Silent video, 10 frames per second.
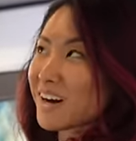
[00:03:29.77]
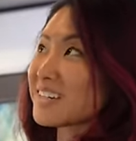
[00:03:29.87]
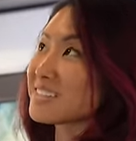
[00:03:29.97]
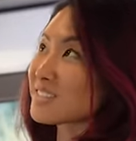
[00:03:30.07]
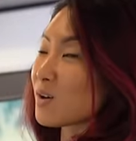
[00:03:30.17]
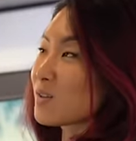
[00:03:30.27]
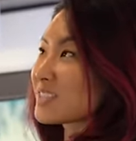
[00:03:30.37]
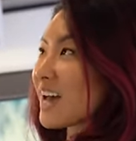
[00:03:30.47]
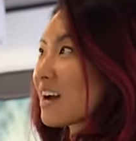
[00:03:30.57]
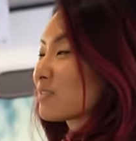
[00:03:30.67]
I installed
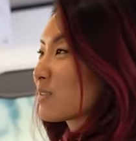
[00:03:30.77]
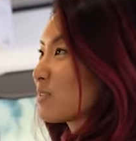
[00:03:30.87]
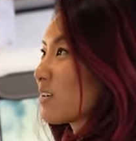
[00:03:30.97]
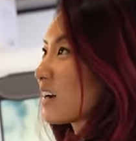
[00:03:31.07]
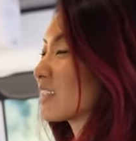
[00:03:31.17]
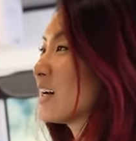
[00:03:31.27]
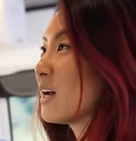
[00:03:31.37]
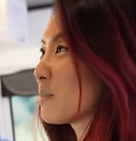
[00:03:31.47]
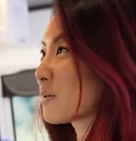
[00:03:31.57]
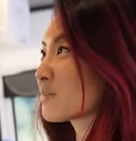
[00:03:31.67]
this after the fact,
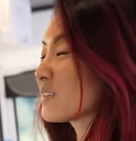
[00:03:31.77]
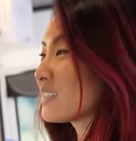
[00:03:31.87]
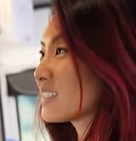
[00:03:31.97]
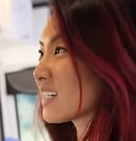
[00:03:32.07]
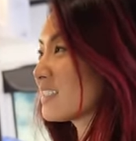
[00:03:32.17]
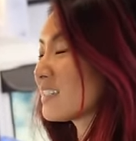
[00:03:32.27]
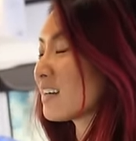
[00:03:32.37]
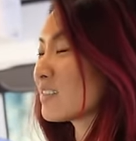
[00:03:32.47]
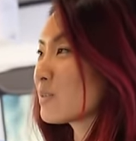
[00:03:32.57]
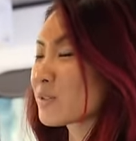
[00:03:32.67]
but I realized I didn't
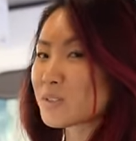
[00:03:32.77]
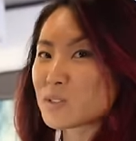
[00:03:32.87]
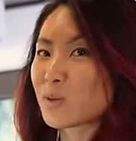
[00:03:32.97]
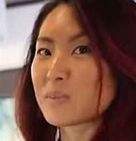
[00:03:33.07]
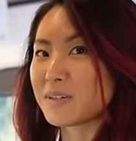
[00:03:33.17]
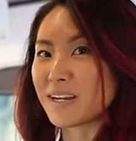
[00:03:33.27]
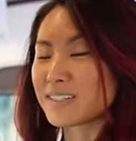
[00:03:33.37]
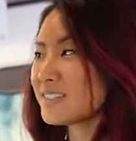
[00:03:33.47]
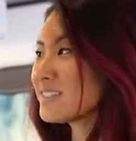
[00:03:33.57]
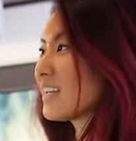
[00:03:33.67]
have anywhere to store
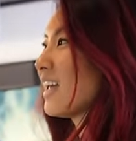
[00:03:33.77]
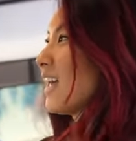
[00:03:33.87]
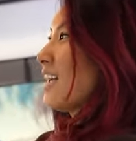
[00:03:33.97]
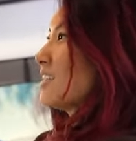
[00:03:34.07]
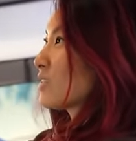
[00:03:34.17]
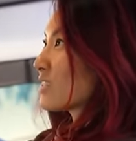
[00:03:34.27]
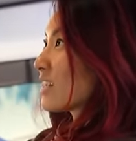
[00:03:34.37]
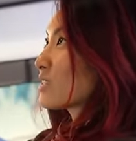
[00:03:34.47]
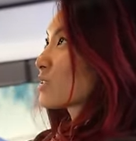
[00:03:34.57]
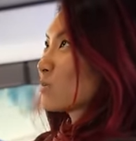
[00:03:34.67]
bananas, and it just
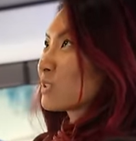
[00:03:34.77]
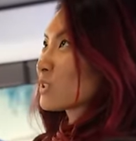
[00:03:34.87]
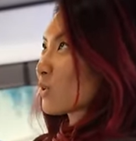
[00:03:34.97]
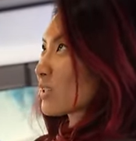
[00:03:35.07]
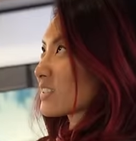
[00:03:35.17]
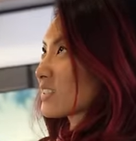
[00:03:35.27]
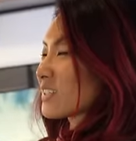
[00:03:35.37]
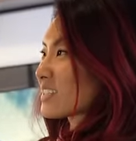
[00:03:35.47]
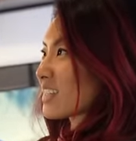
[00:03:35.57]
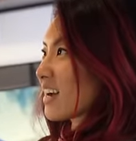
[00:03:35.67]
adds so much storage
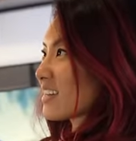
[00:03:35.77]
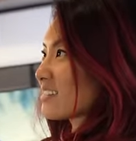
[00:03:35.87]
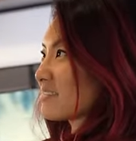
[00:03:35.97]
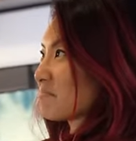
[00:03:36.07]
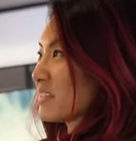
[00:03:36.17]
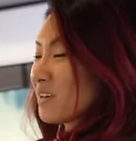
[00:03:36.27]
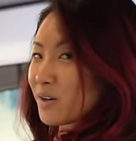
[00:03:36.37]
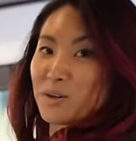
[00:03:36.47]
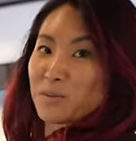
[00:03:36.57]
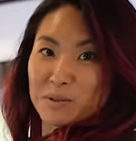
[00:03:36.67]
because I did not
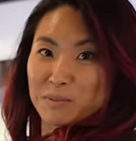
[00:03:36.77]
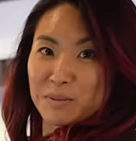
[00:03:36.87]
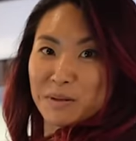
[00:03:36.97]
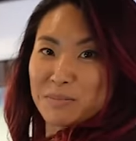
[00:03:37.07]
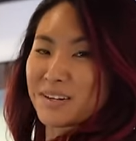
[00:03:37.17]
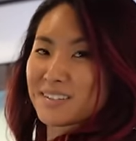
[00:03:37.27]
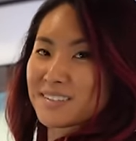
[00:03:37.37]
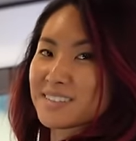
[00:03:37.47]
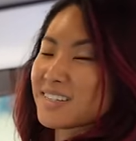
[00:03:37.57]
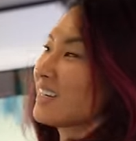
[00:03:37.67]
know where to put my
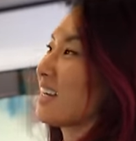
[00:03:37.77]
bananas.